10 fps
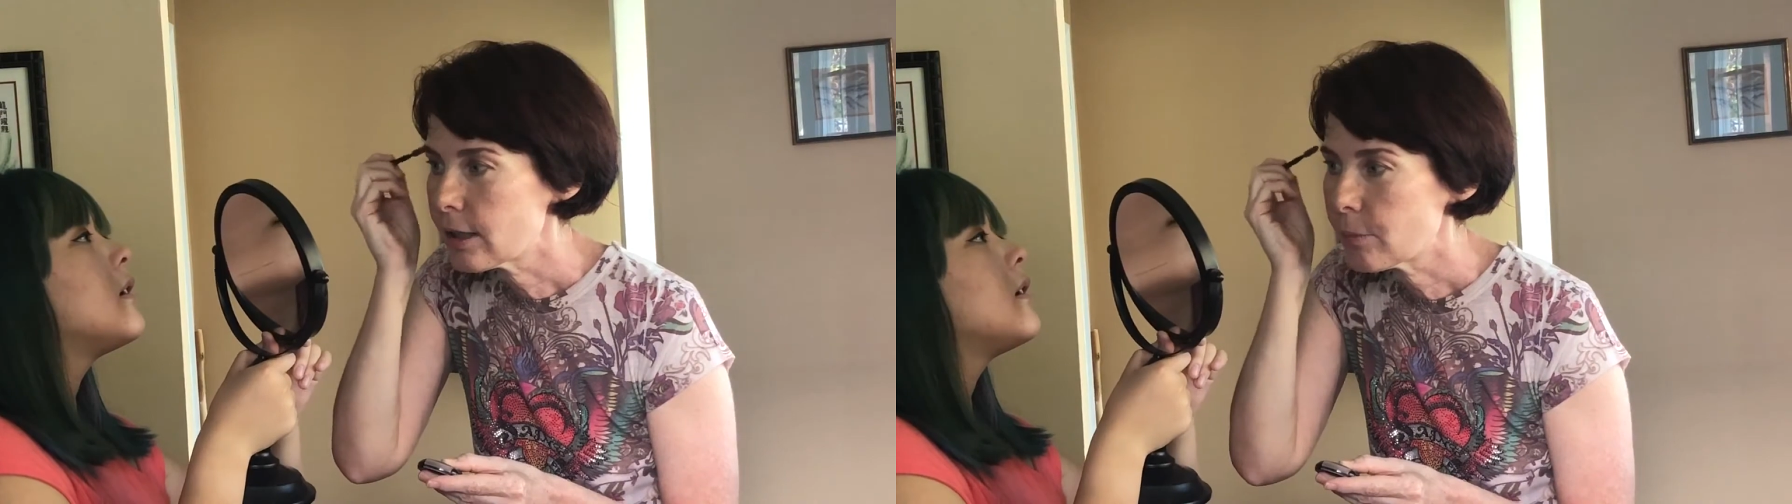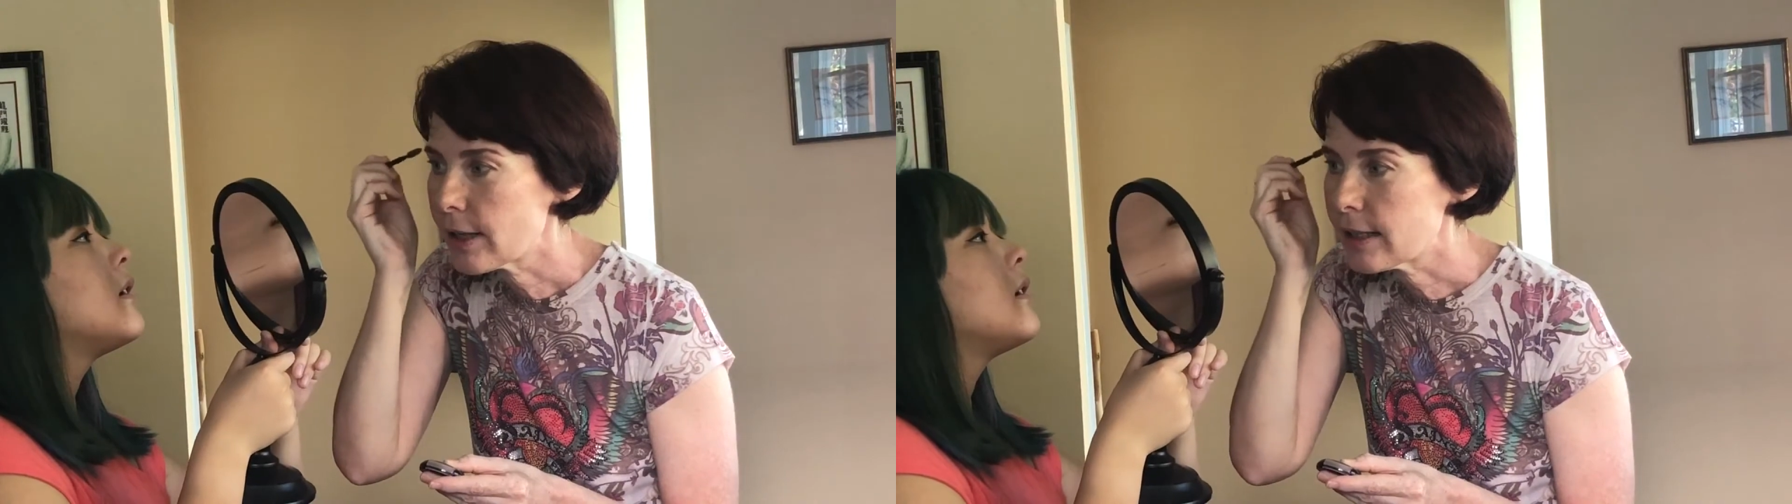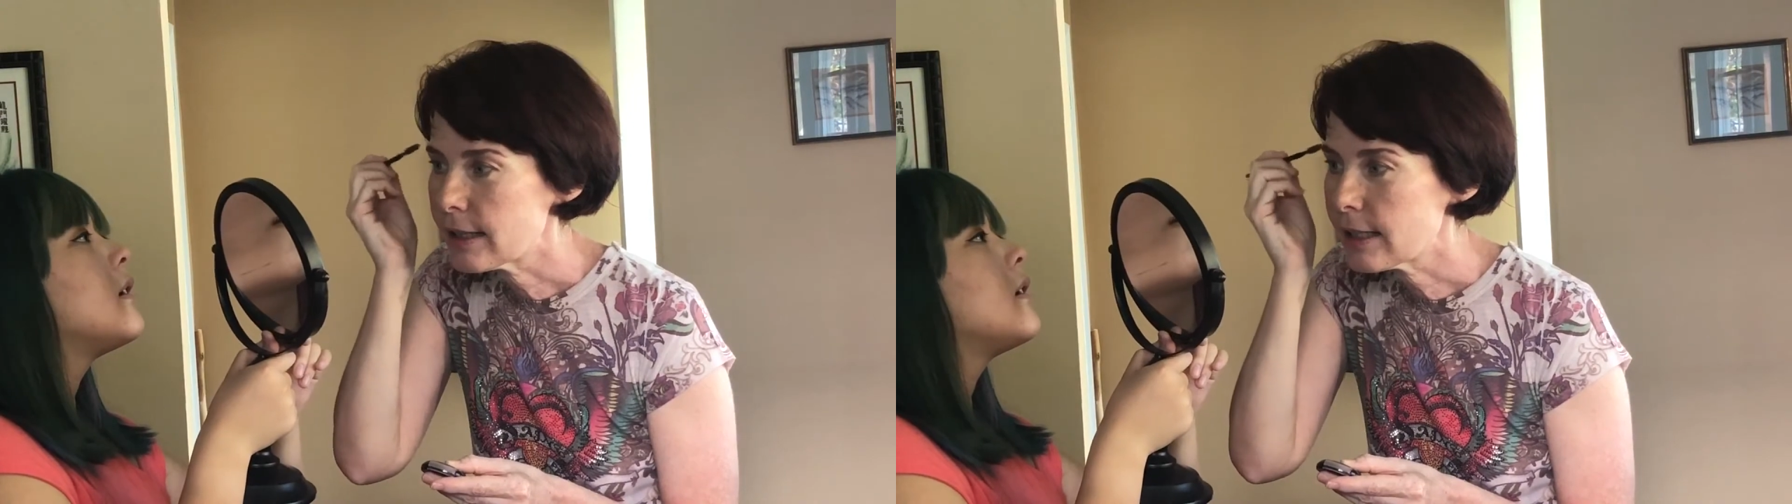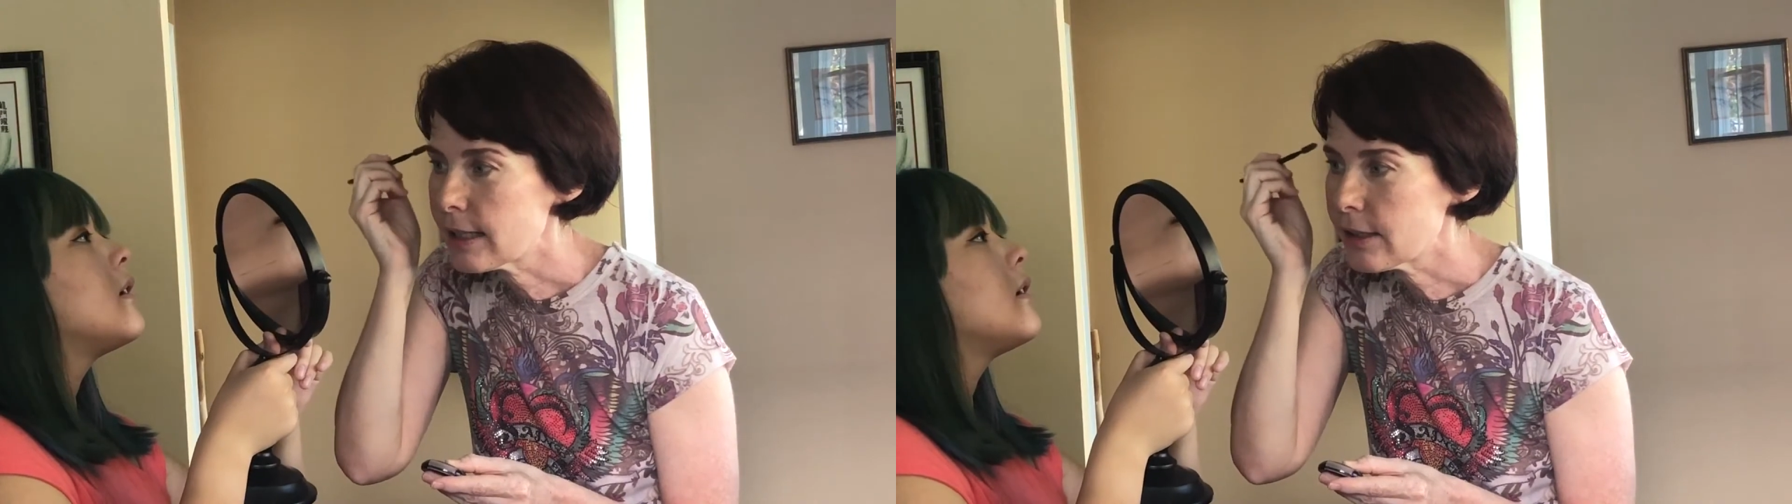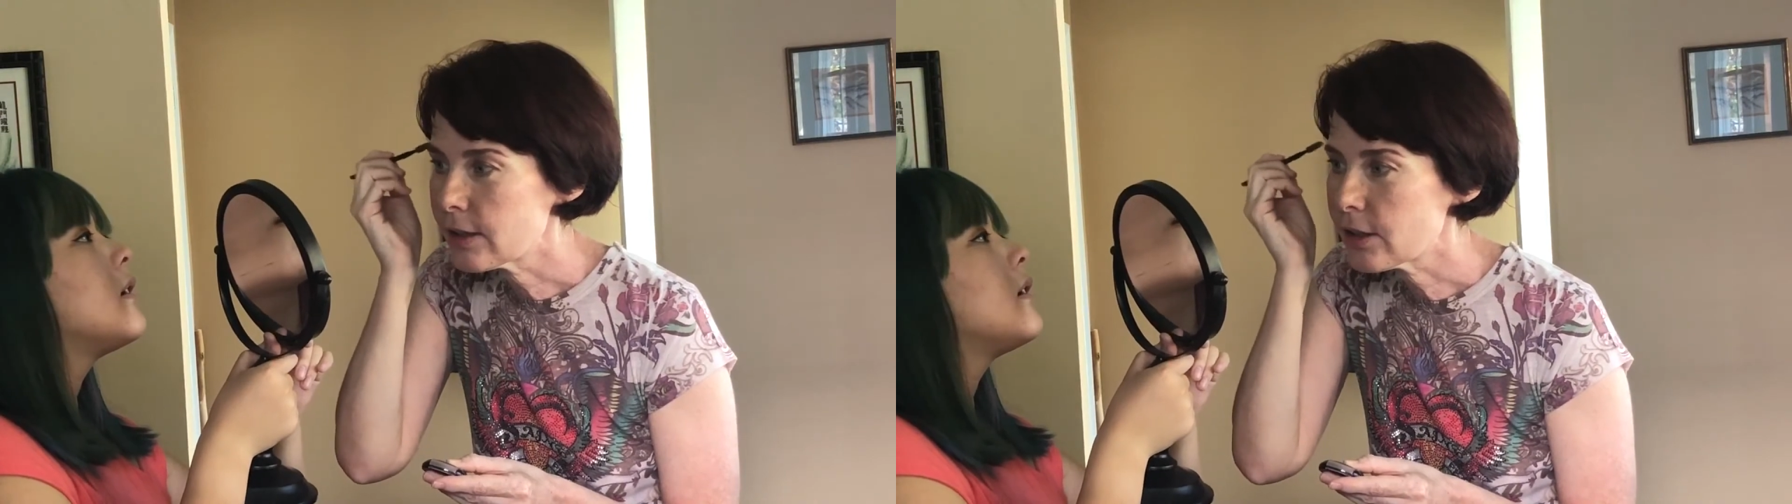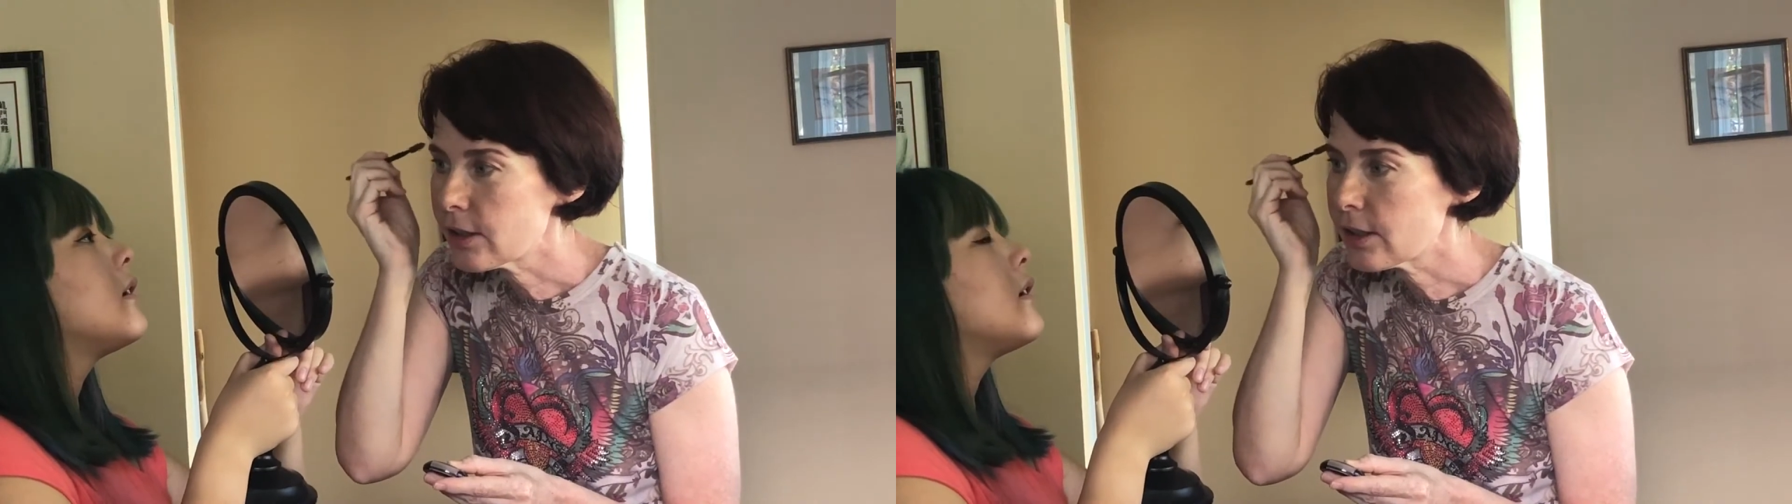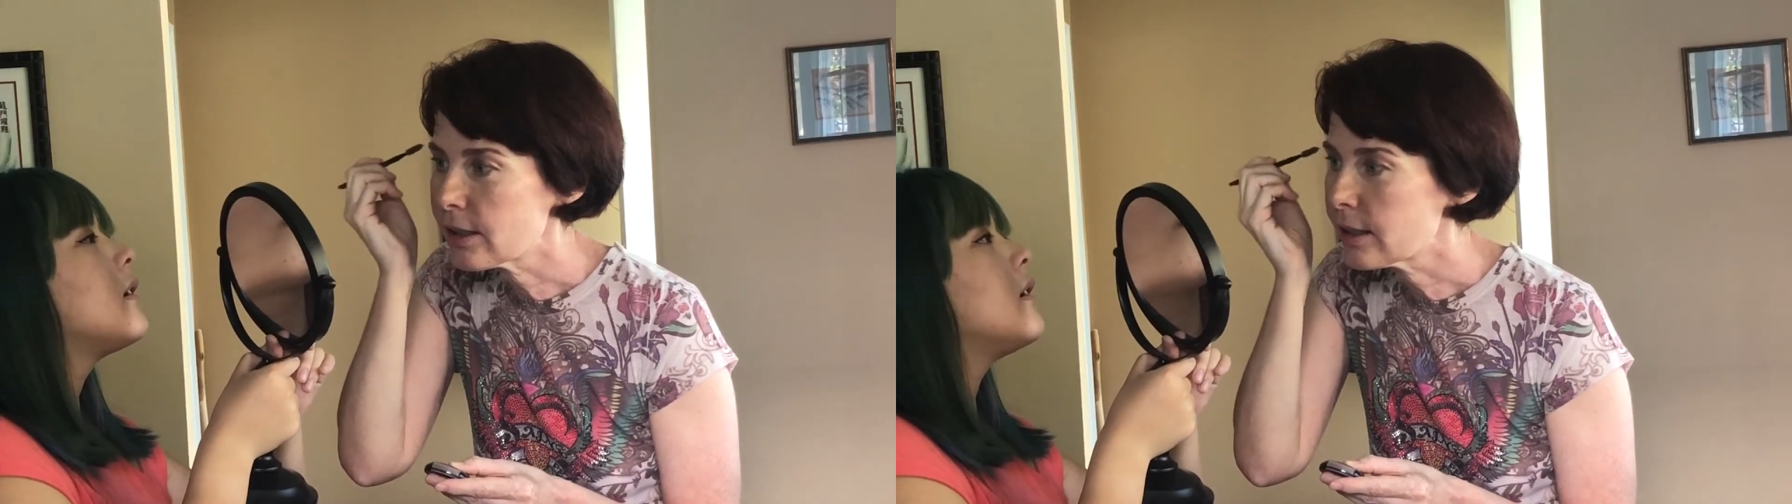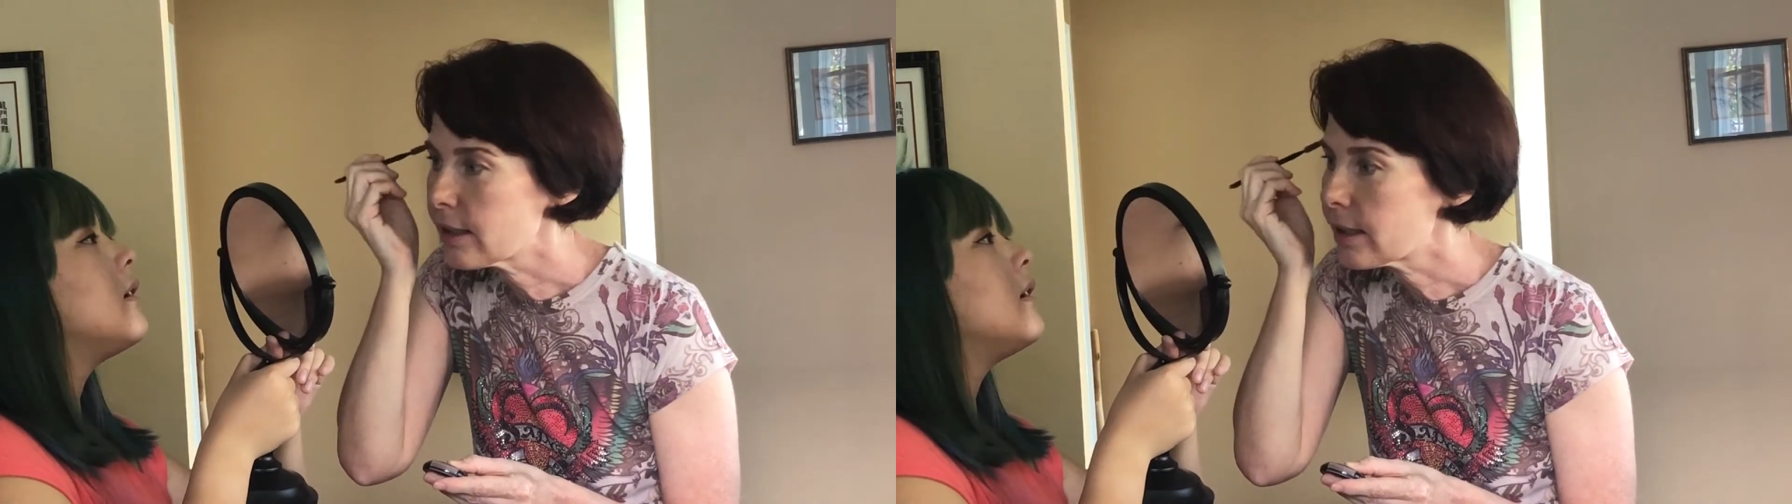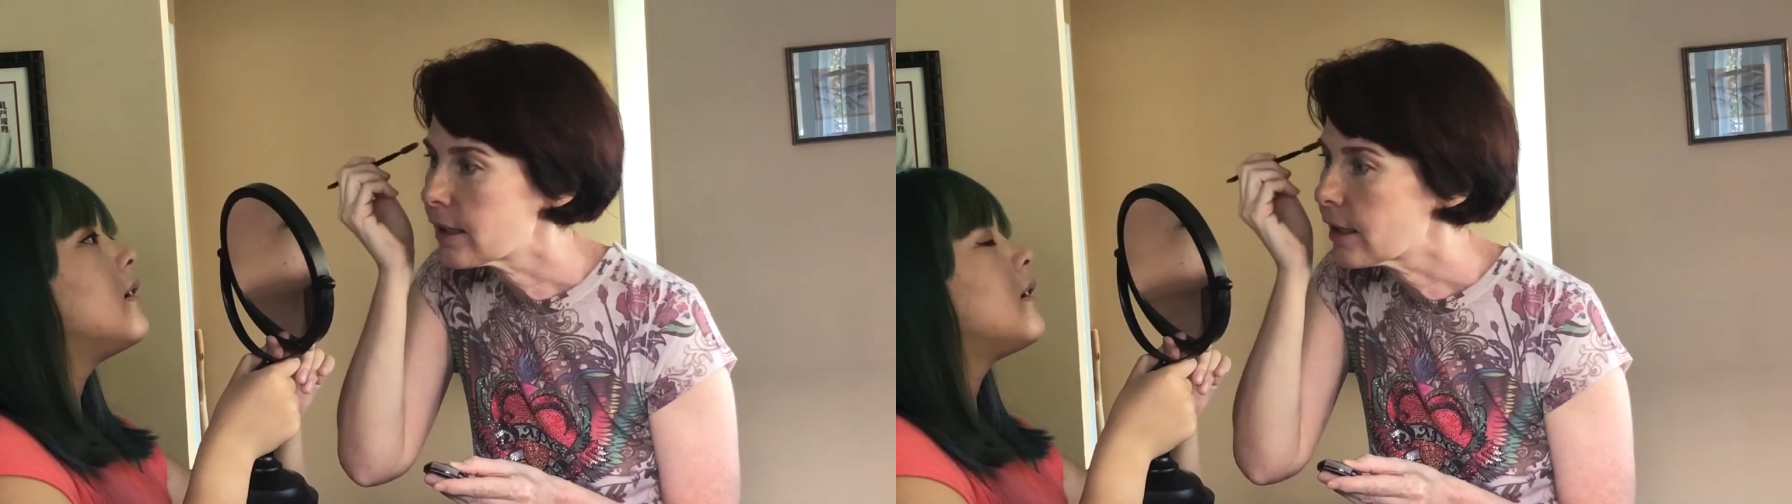Blending is good.